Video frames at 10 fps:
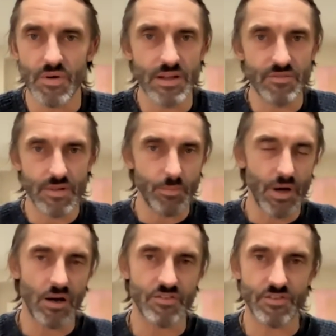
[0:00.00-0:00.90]
even the
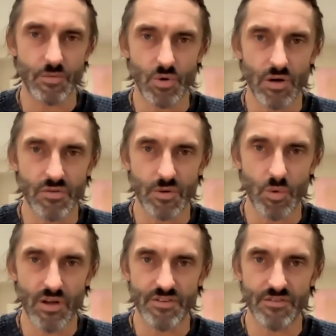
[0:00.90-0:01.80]
parts of the world that
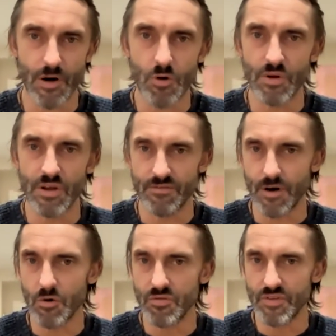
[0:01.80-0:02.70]
weren't
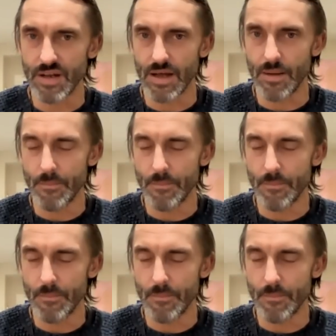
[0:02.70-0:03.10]
involved in it.